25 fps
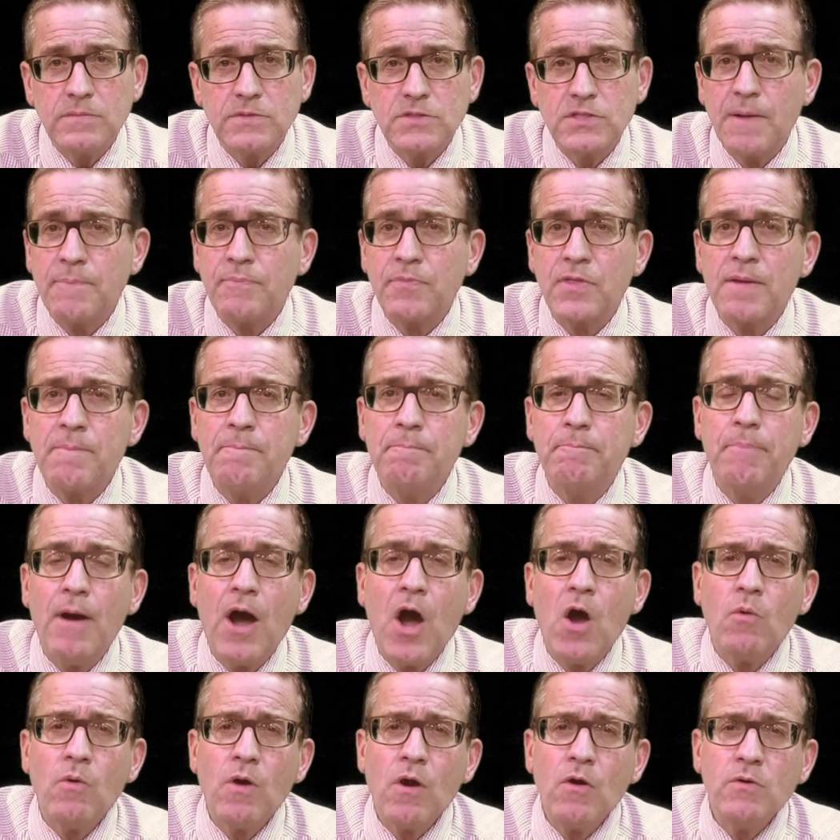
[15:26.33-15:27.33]
Something
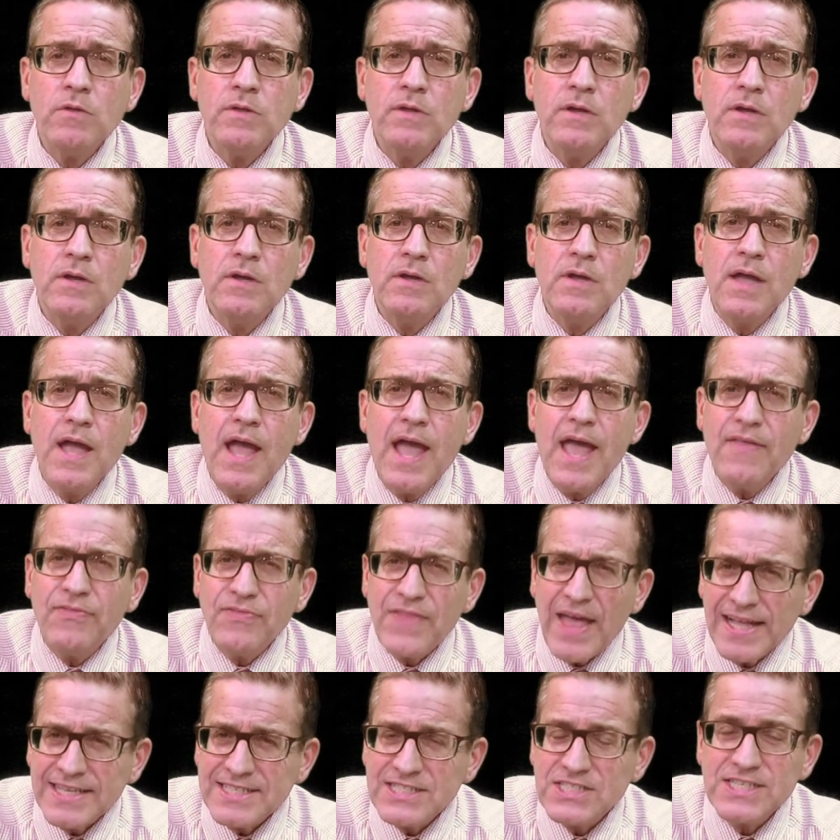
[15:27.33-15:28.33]
borrowed,
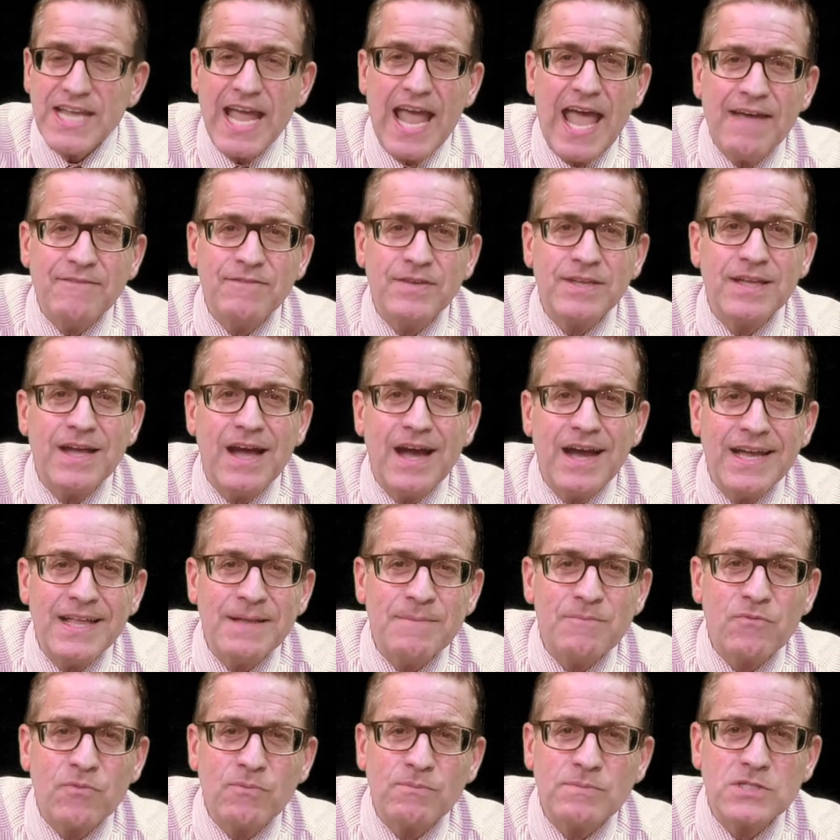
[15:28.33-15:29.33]
that's to have an
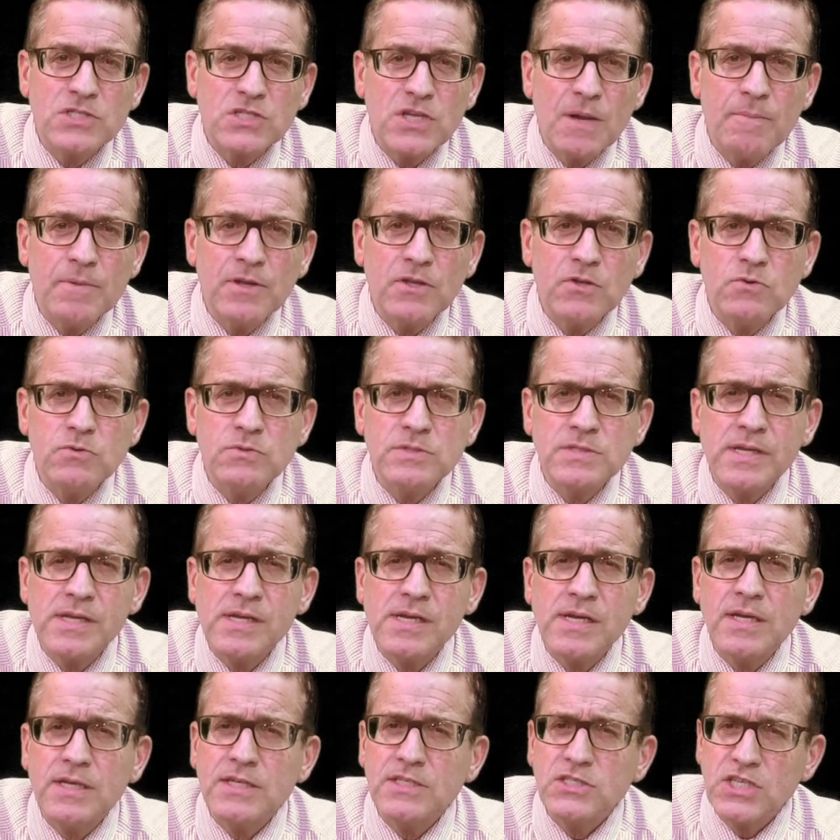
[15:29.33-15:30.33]
item from someone who's in
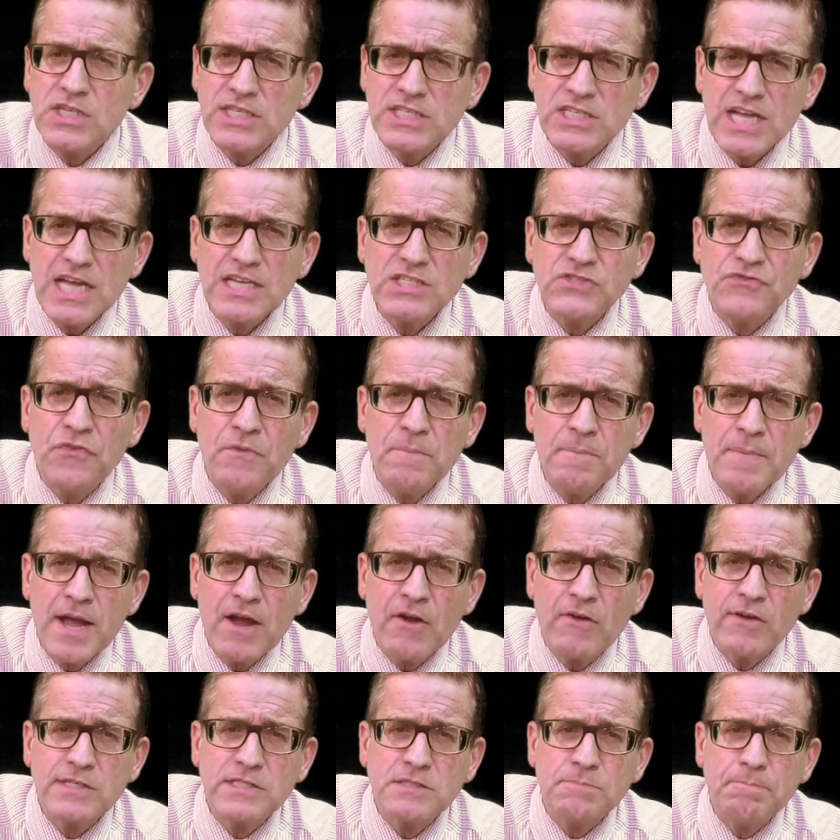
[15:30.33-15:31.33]
a successful
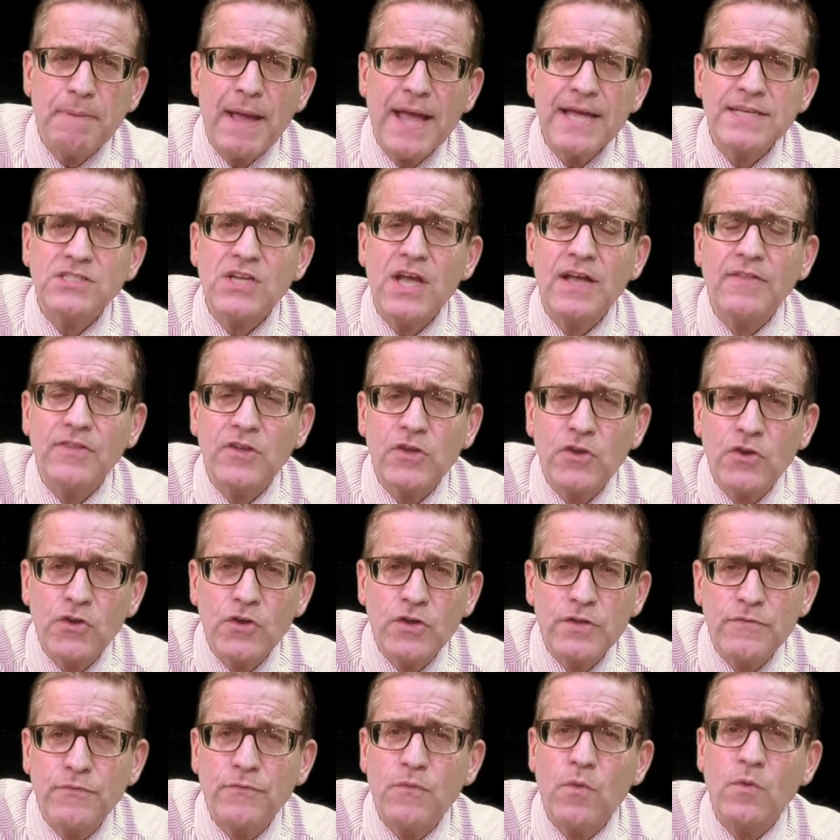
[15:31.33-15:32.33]
marriage pass on their
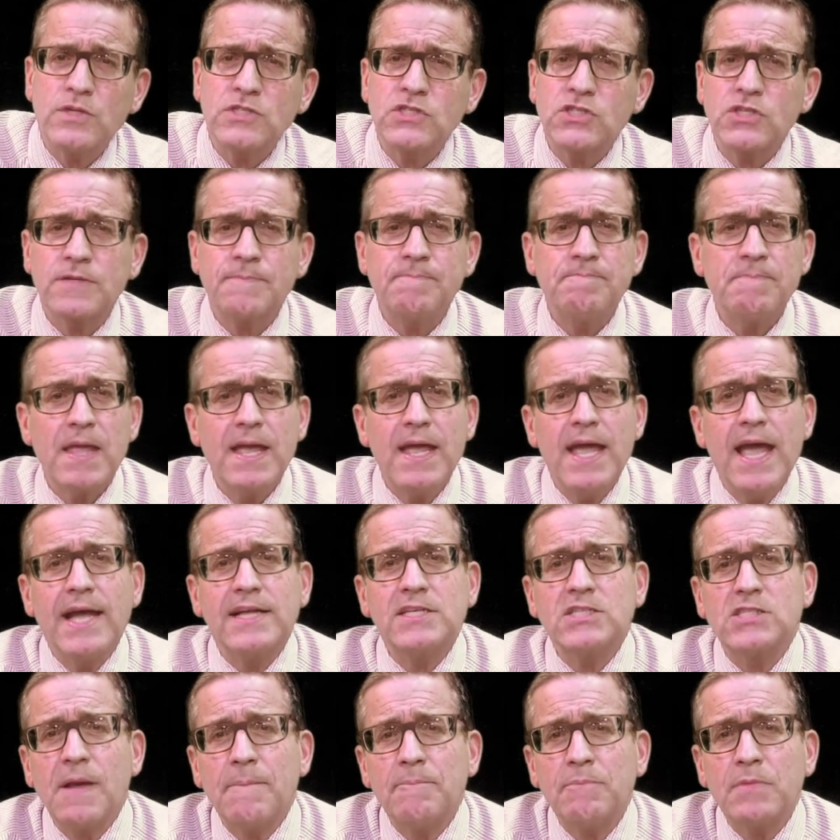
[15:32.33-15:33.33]
good fortune.
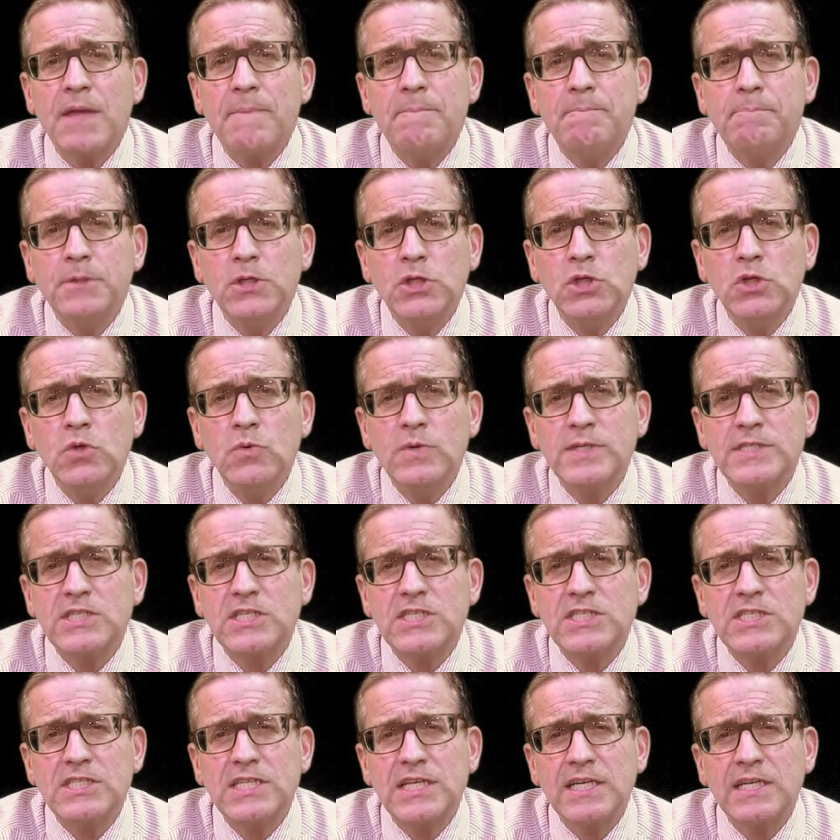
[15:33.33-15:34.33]
And something blue is
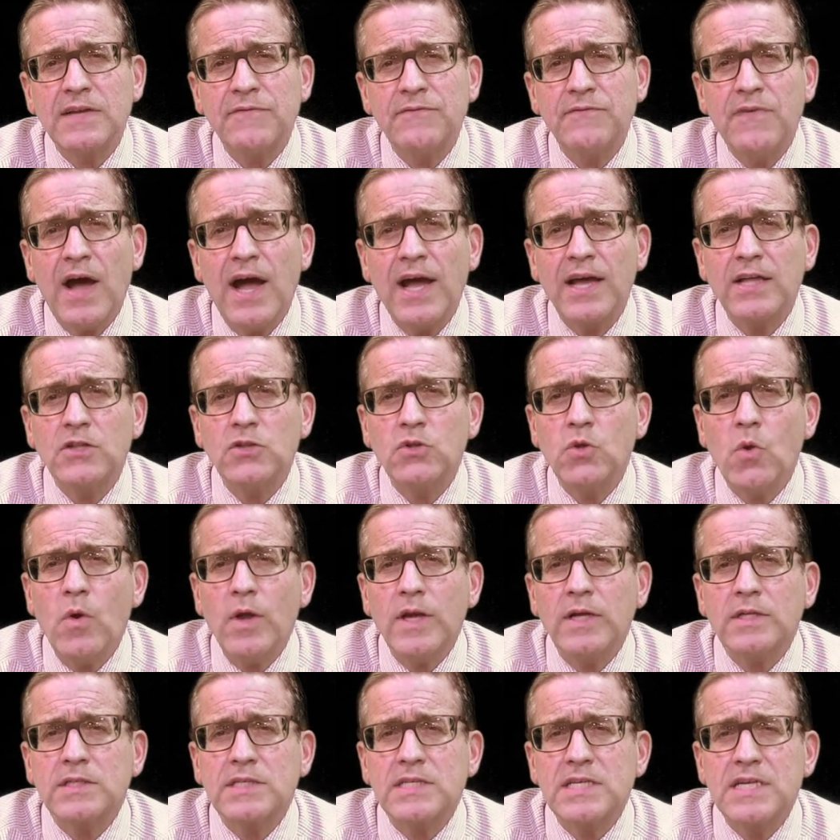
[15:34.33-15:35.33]
to signify
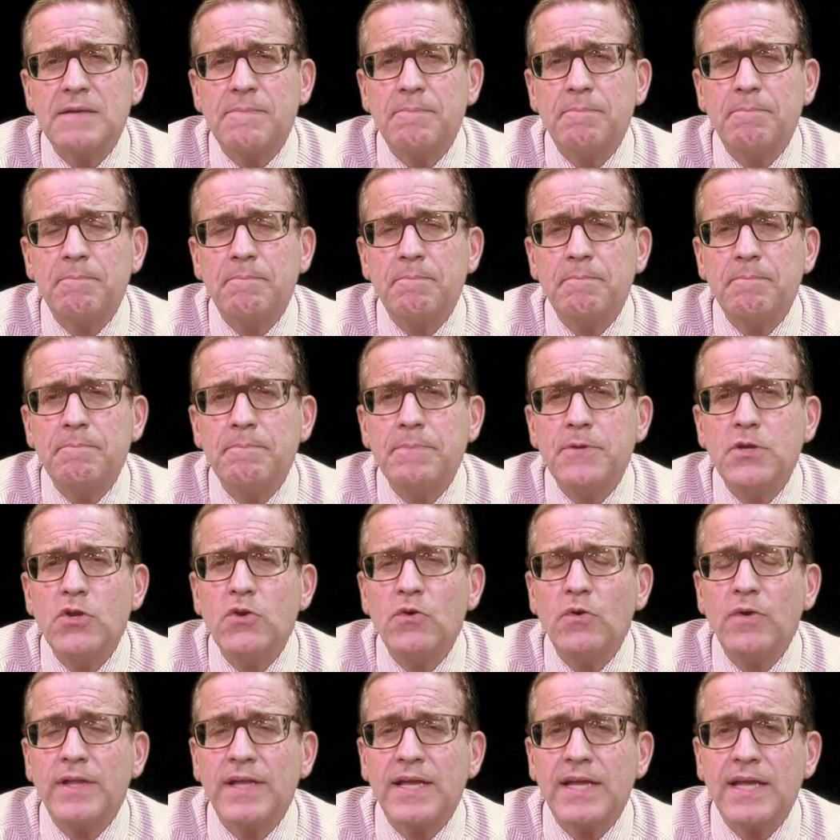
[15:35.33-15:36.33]
loyalty,
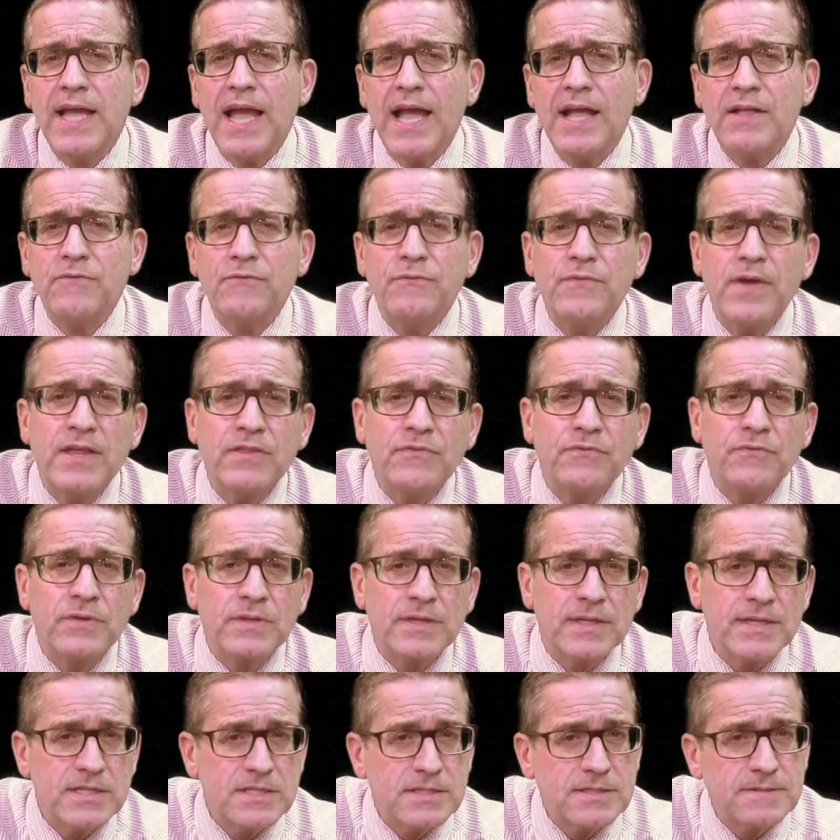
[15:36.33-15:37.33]
purity, and
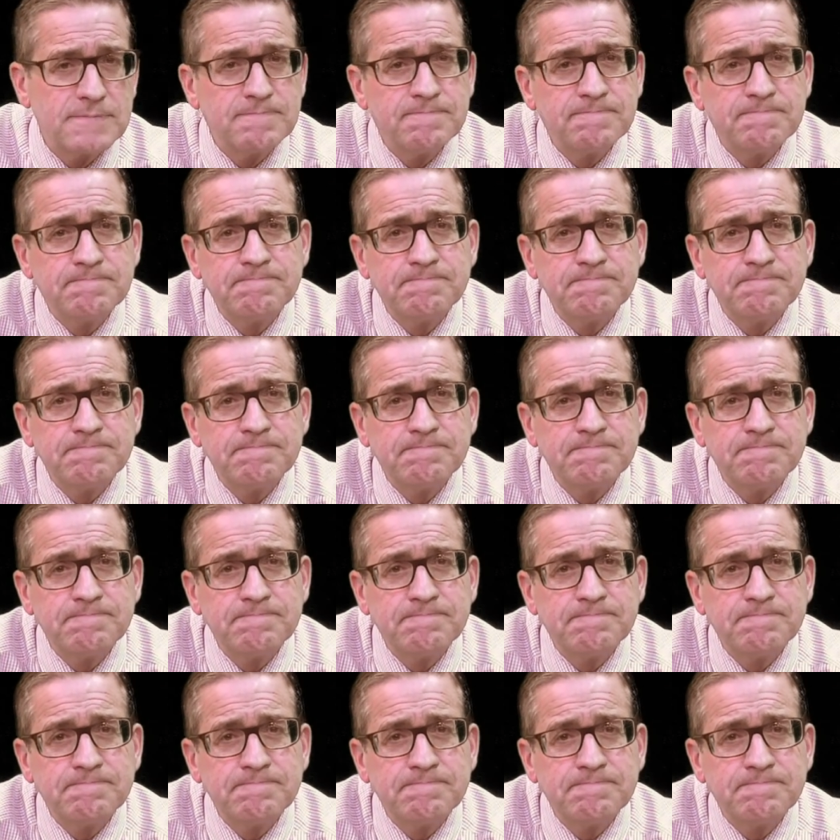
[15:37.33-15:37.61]
faithfulness.